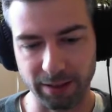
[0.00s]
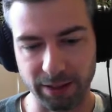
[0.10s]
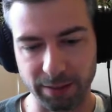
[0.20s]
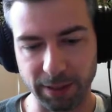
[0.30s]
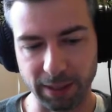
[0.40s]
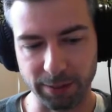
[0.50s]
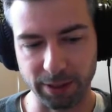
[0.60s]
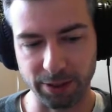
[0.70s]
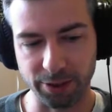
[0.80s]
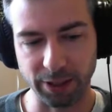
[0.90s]
just being
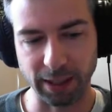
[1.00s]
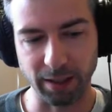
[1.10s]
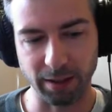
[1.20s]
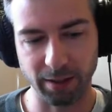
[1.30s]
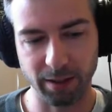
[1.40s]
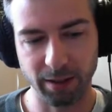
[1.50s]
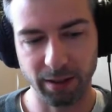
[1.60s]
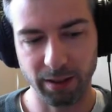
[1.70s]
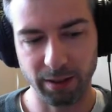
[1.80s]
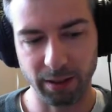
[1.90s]
able to share
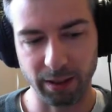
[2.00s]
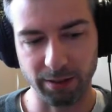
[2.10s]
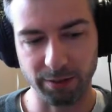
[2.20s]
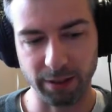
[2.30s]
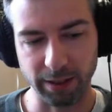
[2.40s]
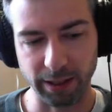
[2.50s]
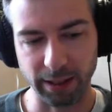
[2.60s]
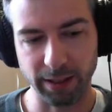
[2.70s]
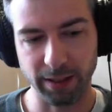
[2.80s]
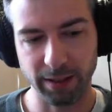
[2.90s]

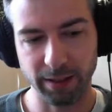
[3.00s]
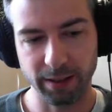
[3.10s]
freely